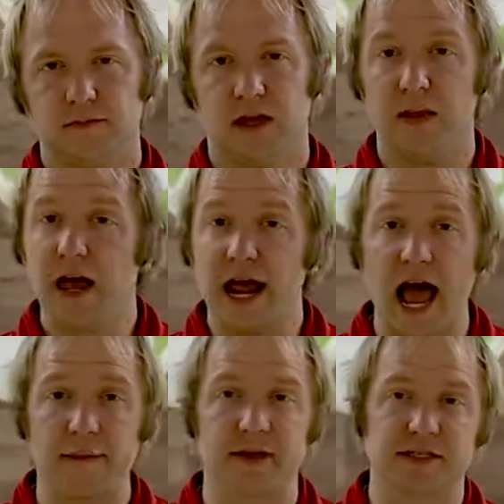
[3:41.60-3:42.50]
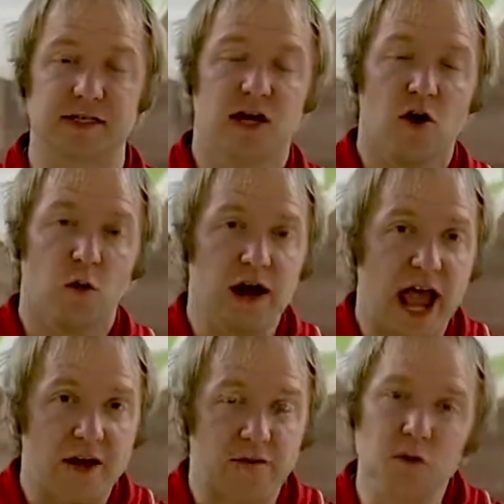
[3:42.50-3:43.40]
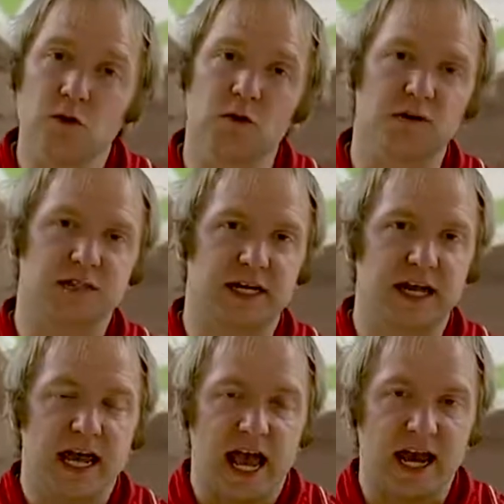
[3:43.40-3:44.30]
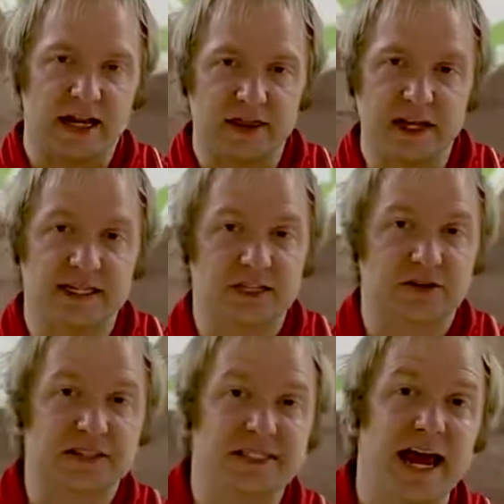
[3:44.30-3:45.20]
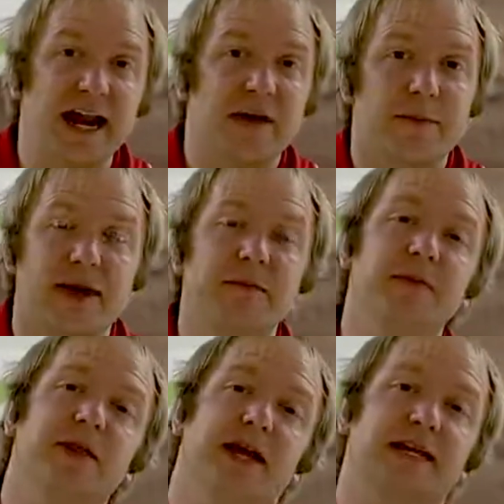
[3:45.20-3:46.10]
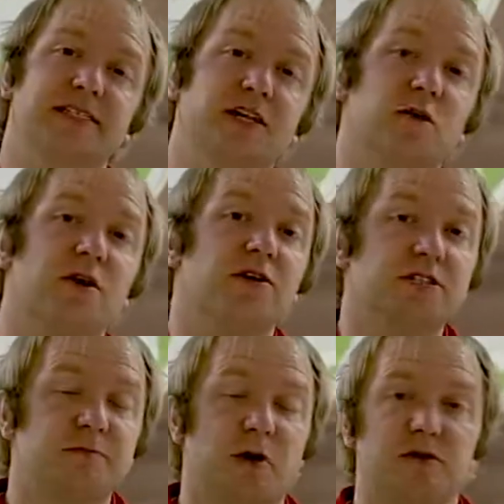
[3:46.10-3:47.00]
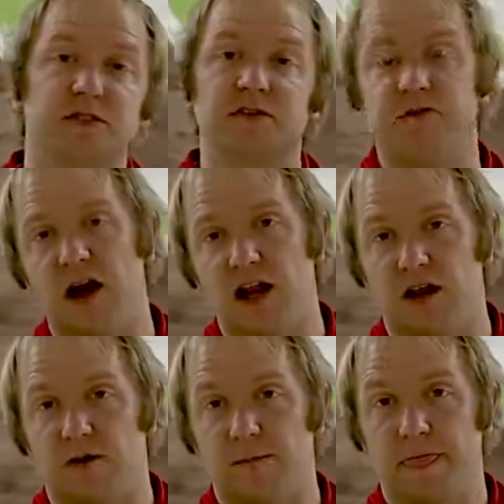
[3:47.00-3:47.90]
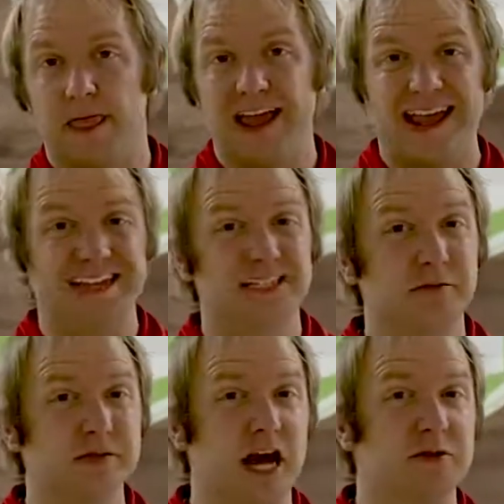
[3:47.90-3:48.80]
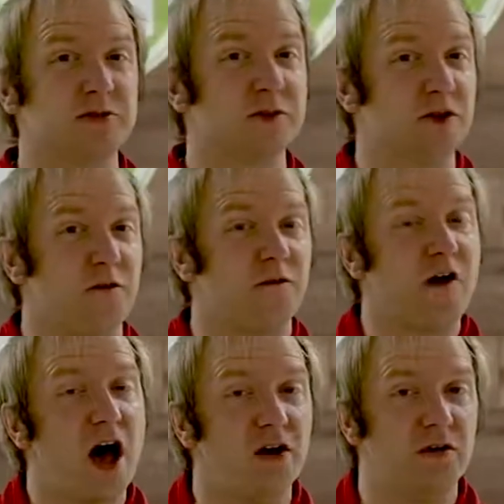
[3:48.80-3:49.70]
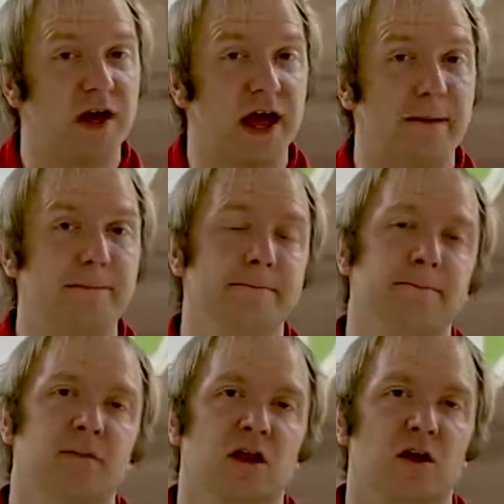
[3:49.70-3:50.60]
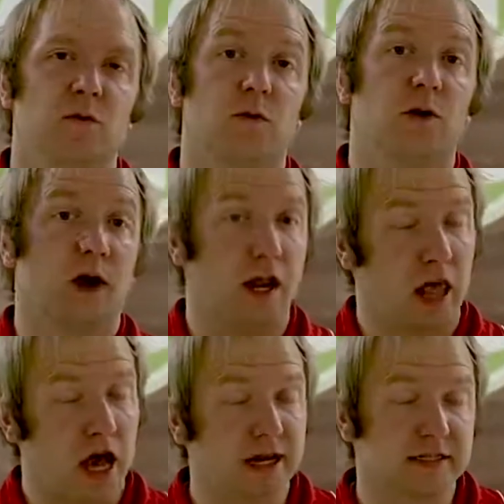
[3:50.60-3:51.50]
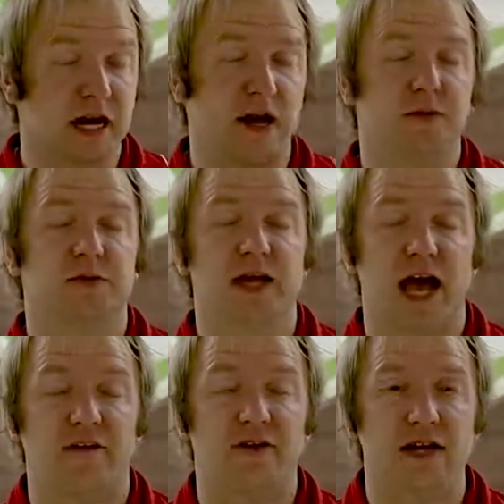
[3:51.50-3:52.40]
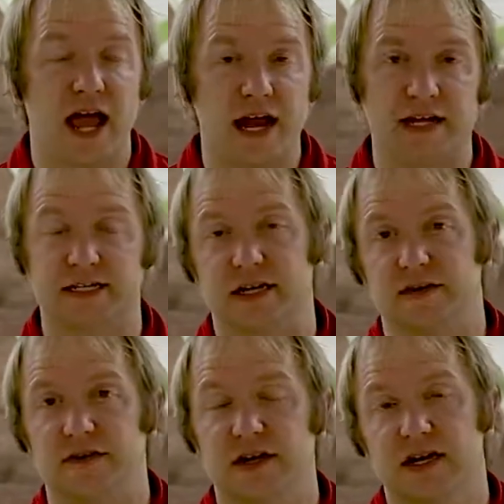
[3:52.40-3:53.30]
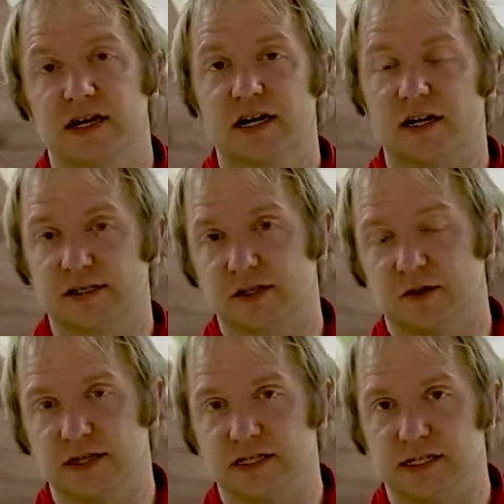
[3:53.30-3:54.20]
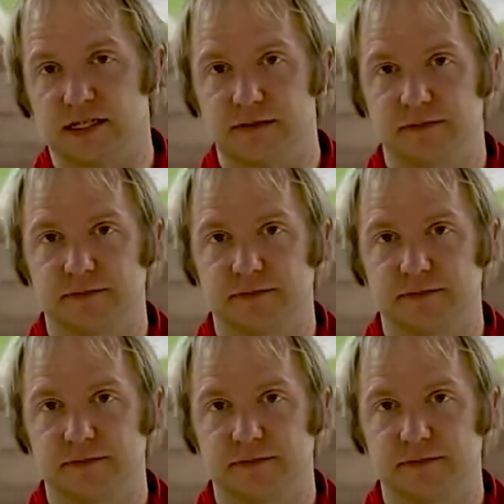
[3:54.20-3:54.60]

And that happens. We have rules and things that are set up in place that we're supposed to follow. And sometimes we don't follow them. A lot of times we have negative consequences.